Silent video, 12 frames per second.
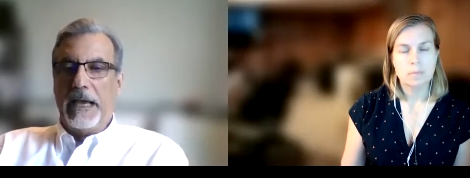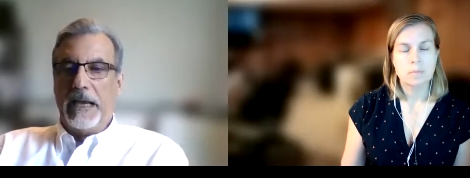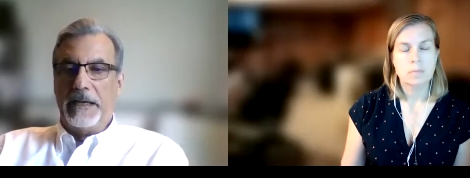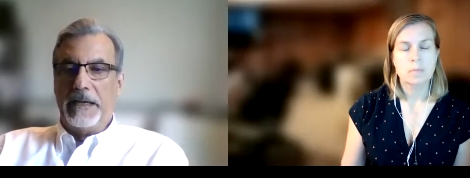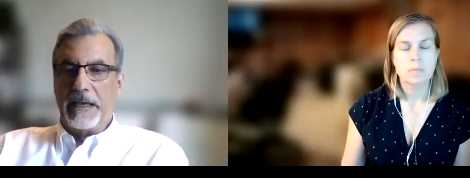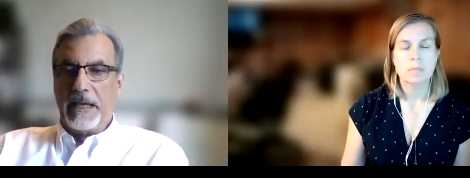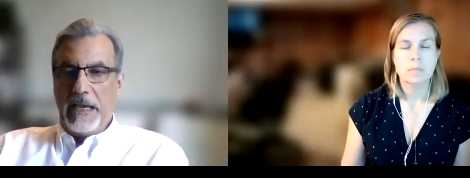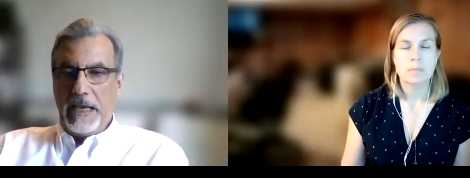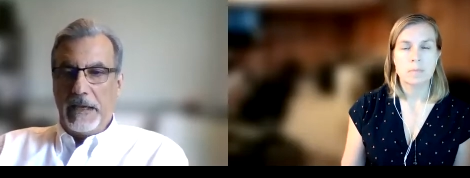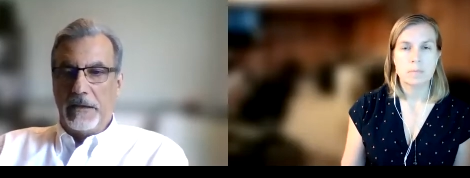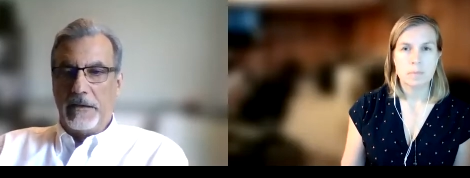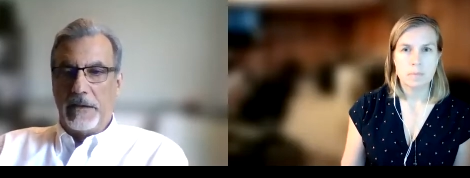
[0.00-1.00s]
Speaker 1: And
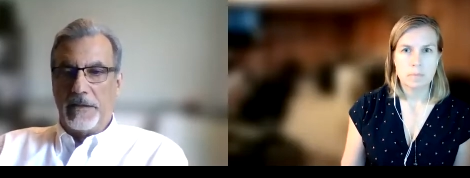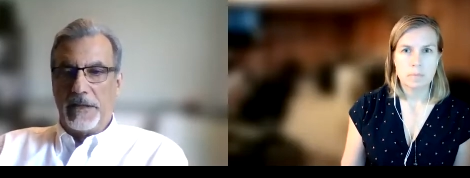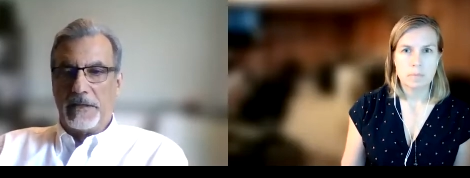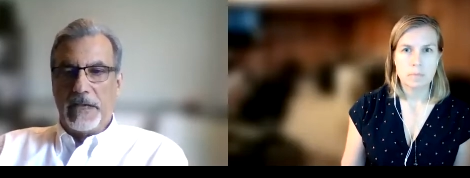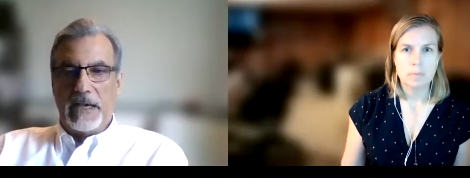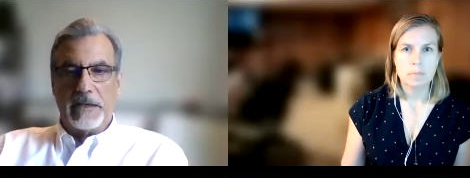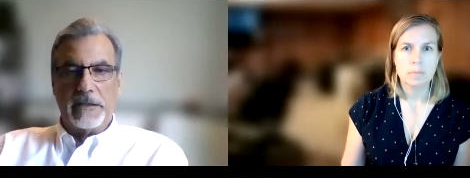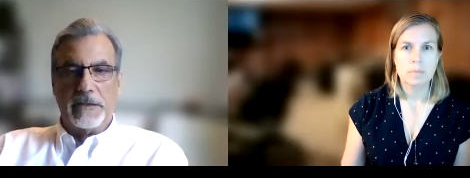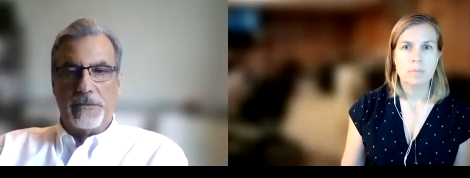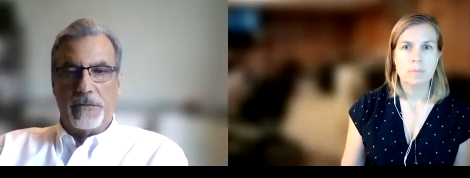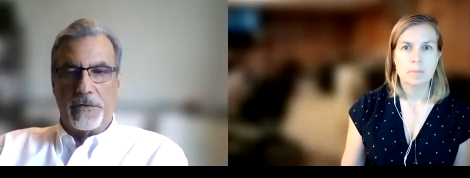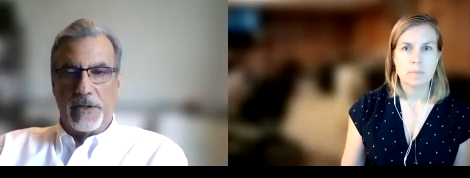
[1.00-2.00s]
again, the
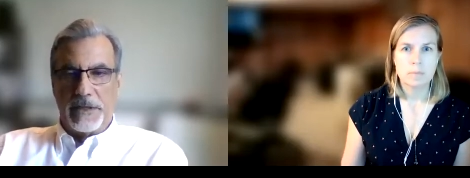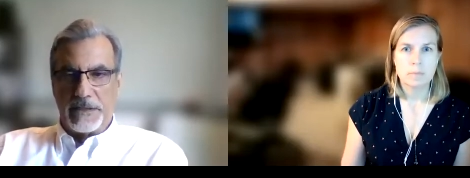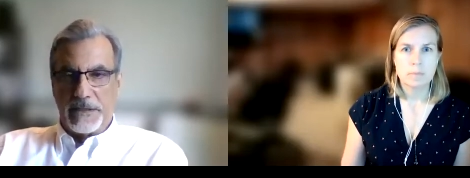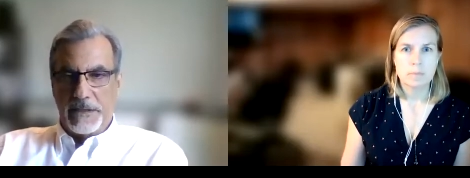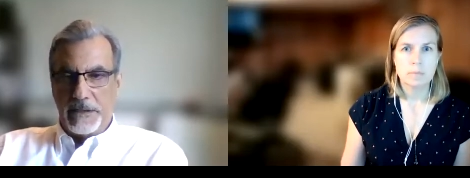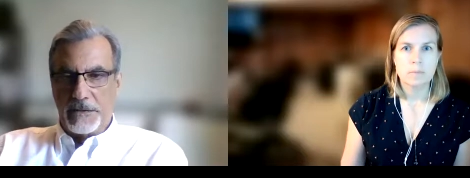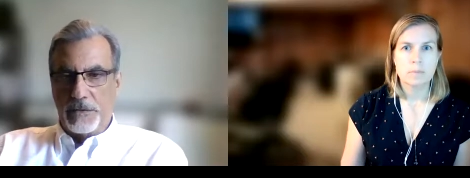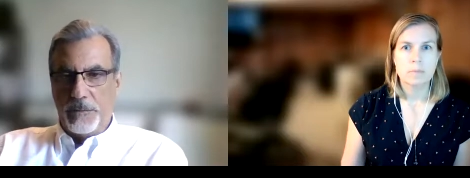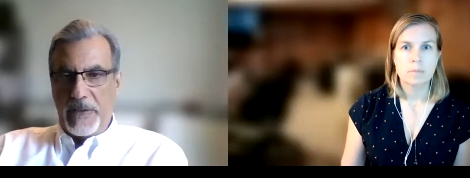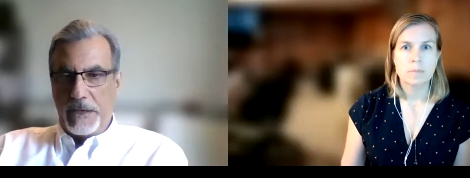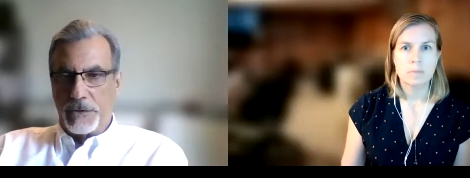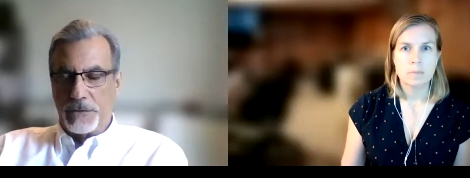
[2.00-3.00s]
target for this is
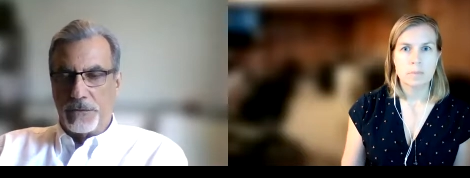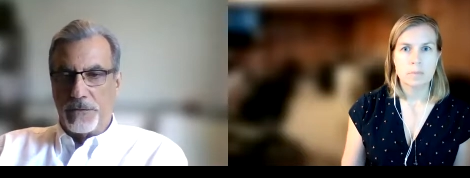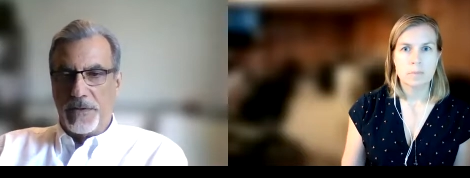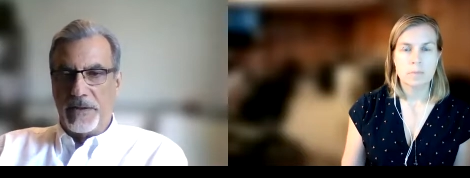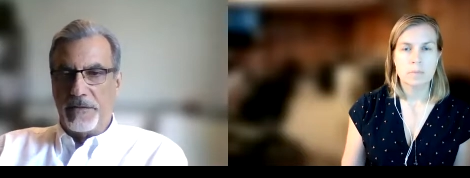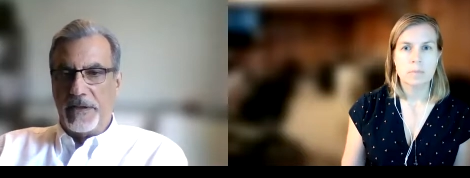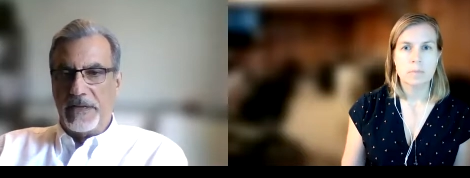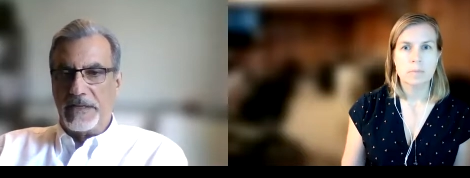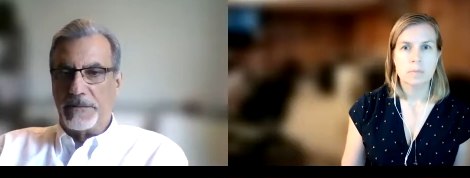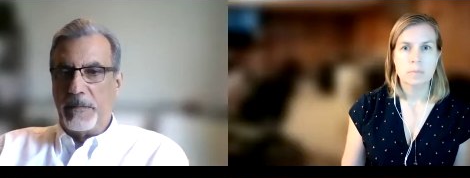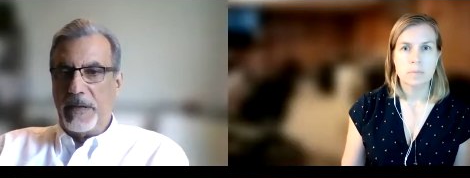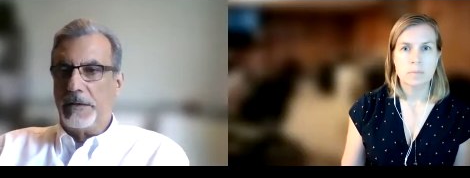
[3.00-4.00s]
to make sure that there
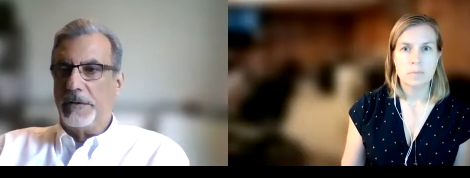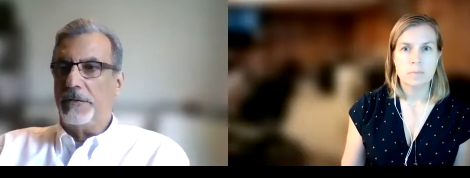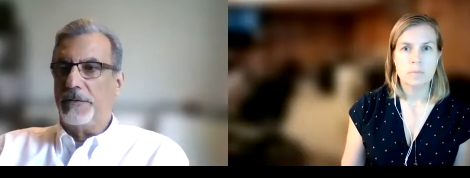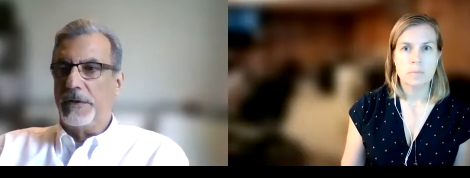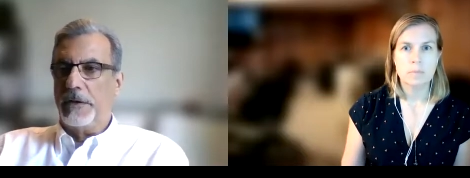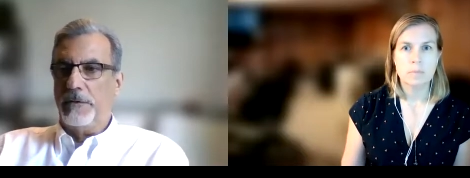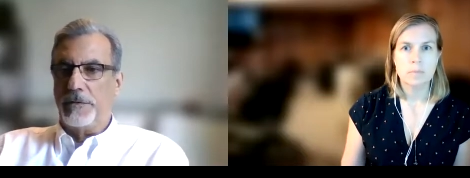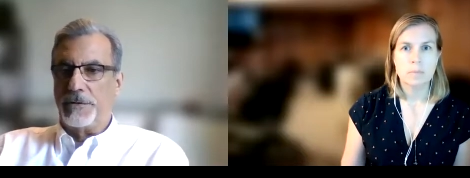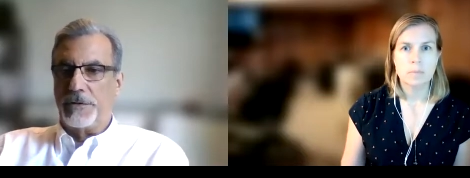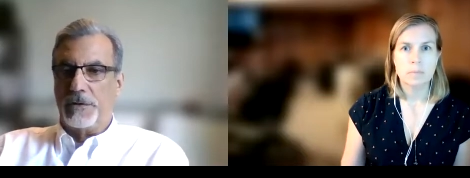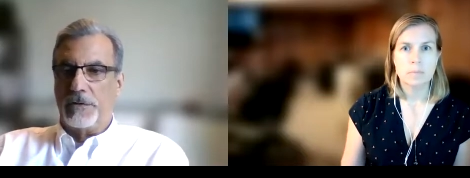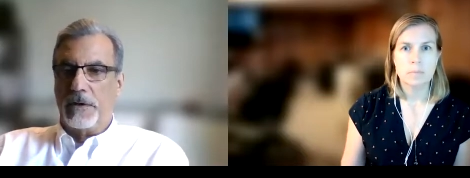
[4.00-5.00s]
is plenty of
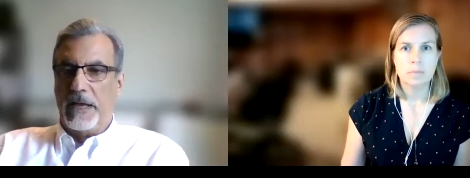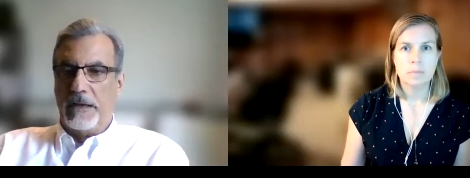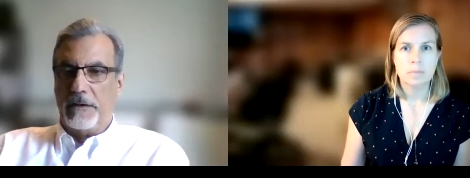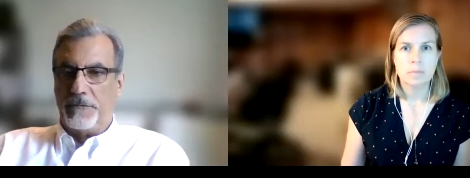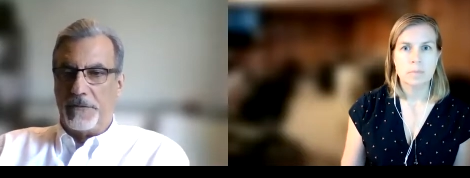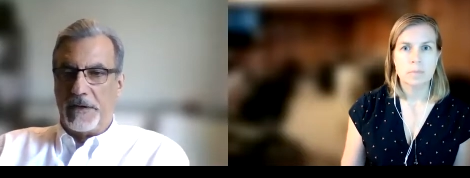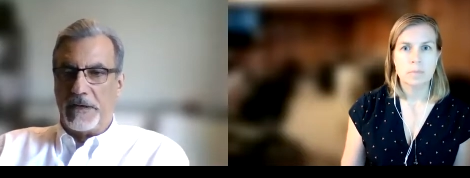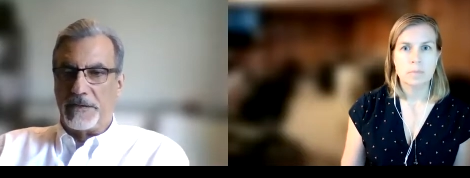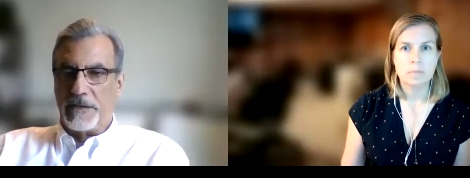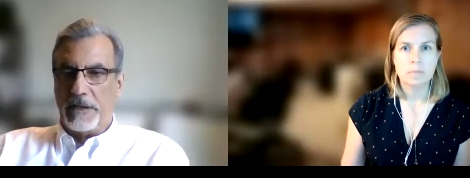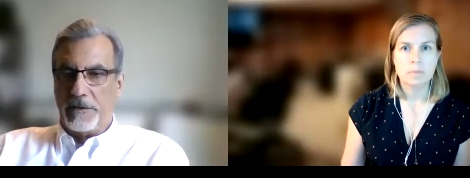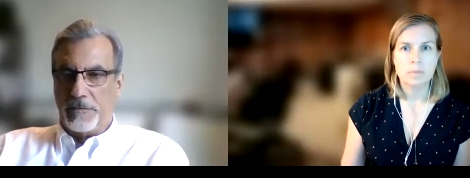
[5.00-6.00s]
dilution and
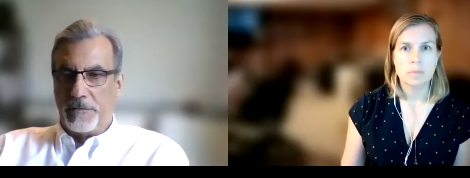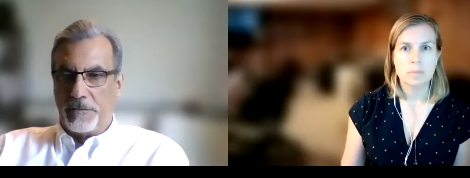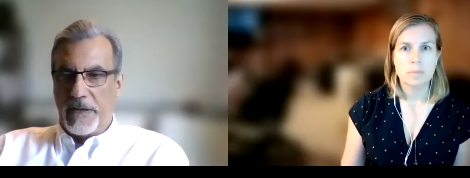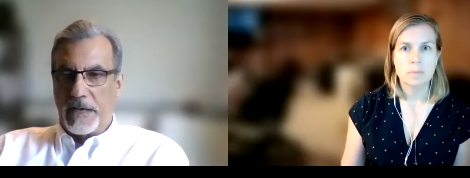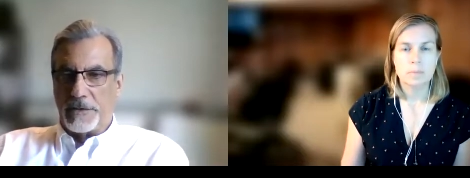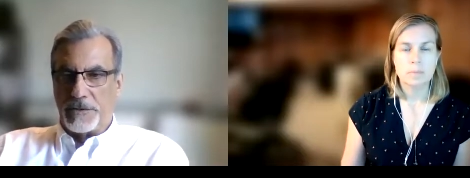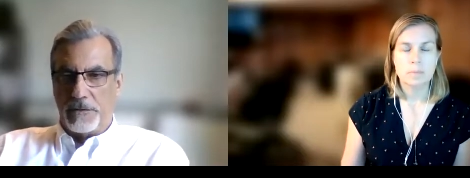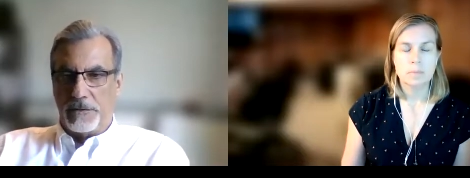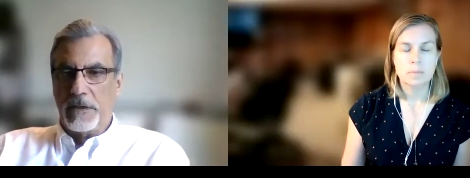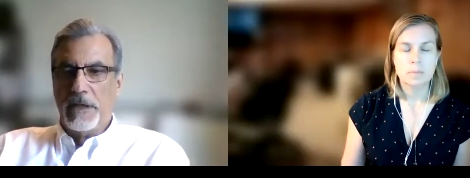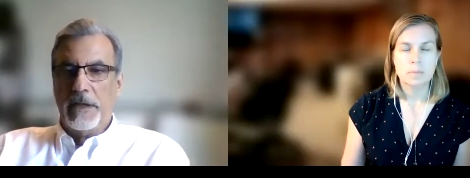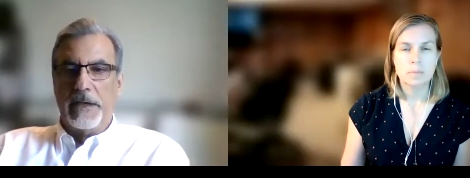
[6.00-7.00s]
fresh air
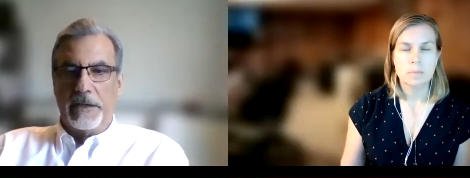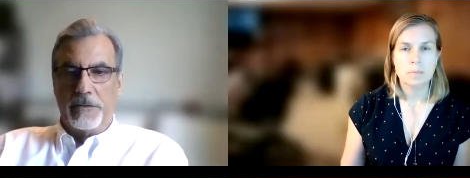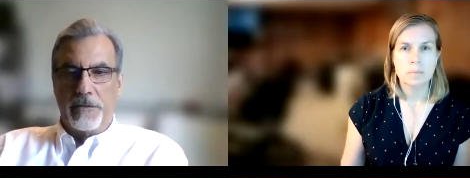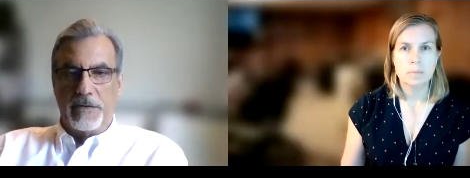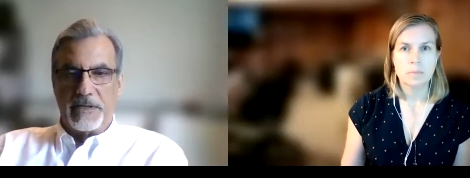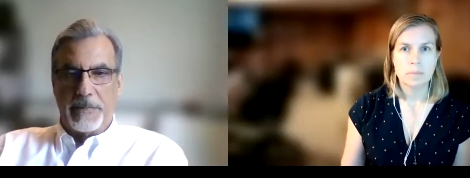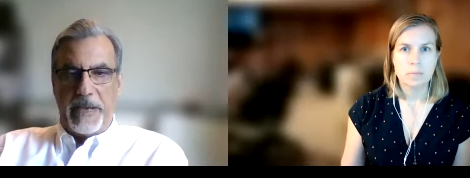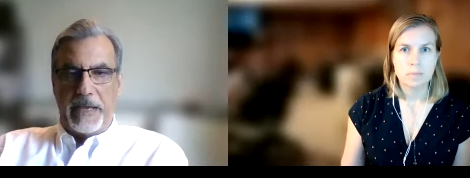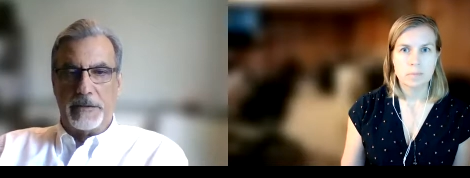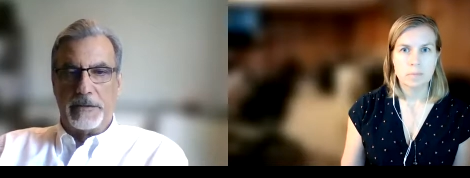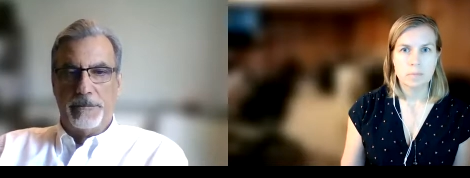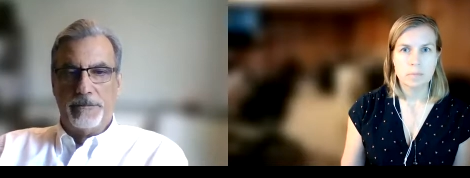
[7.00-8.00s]
introduction into the
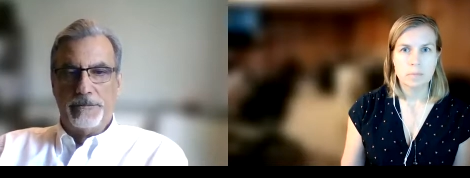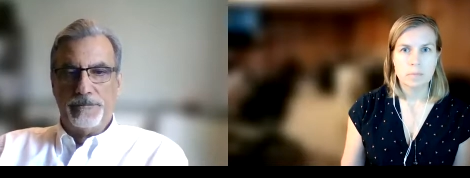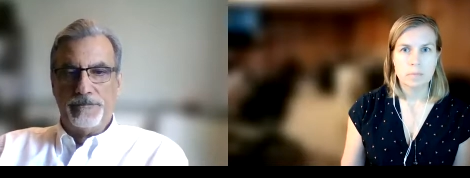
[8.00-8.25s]
space.